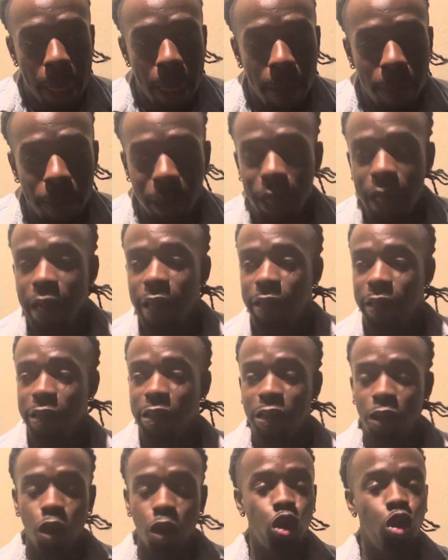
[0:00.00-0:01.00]
Because
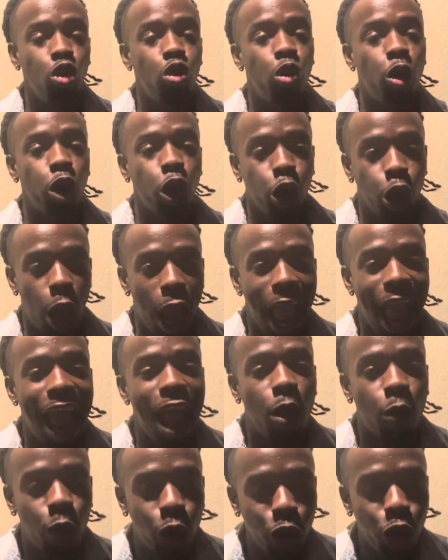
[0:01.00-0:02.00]
until you're at
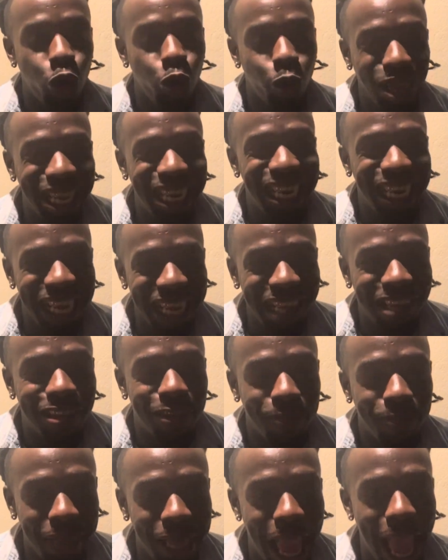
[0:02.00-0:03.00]
where you really need to
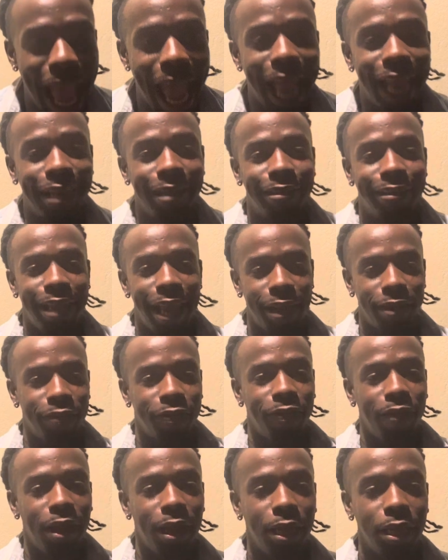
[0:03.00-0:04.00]
be at and
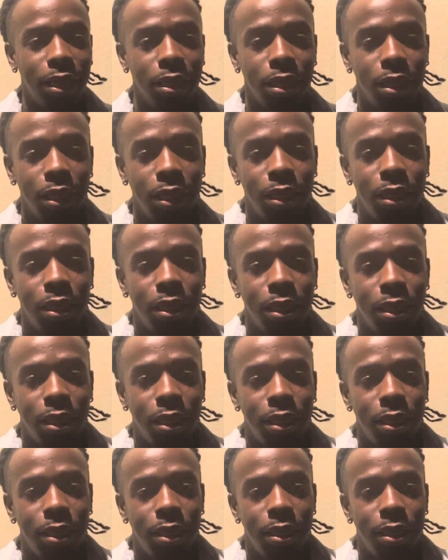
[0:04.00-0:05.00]
satisfied,
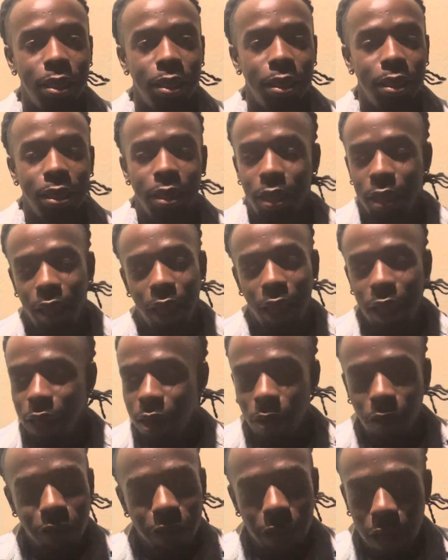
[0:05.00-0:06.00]
ain't
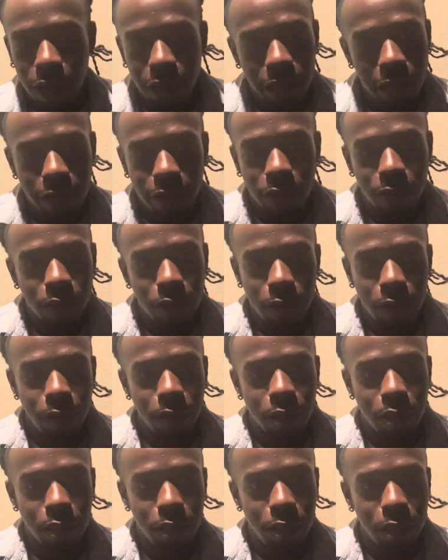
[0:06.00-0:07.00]
no time to chase no
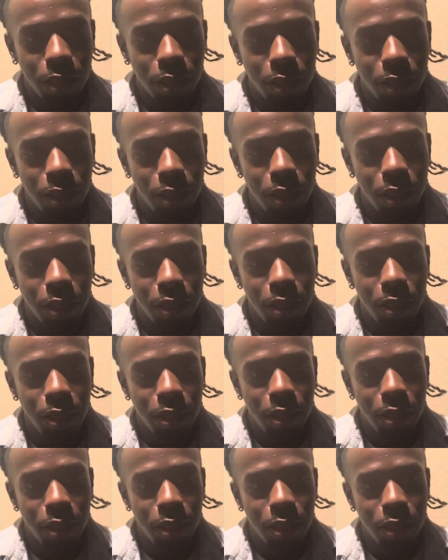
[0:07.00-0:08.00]
cooler.
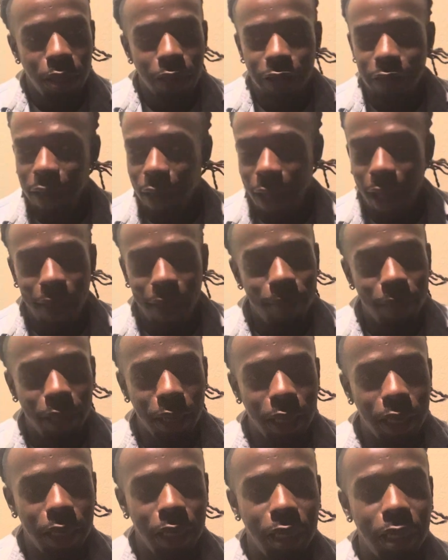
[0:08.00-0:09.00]
It's a
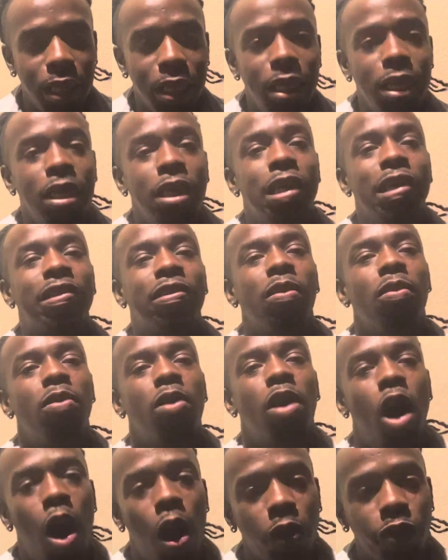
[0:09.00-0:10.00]
liability. It's going to
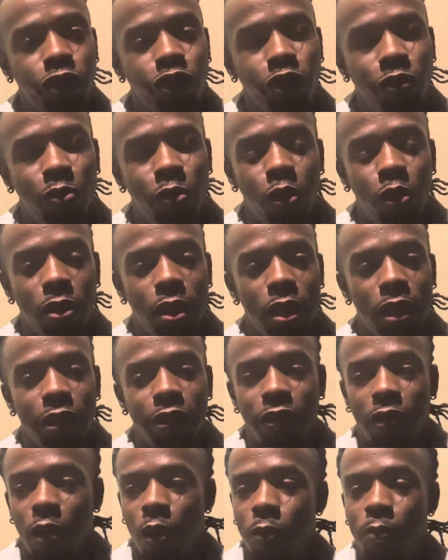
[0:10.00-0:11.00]
cost you more than it's
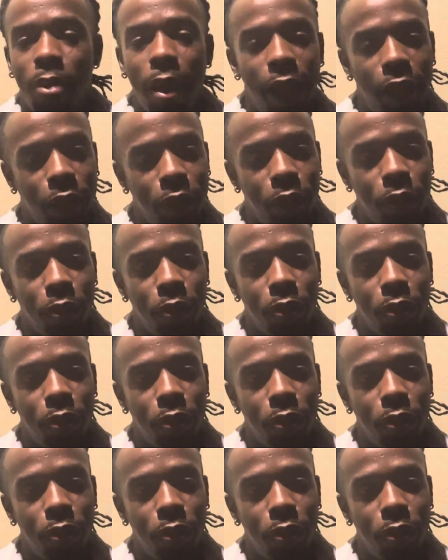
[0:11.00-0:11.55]
going to pay you.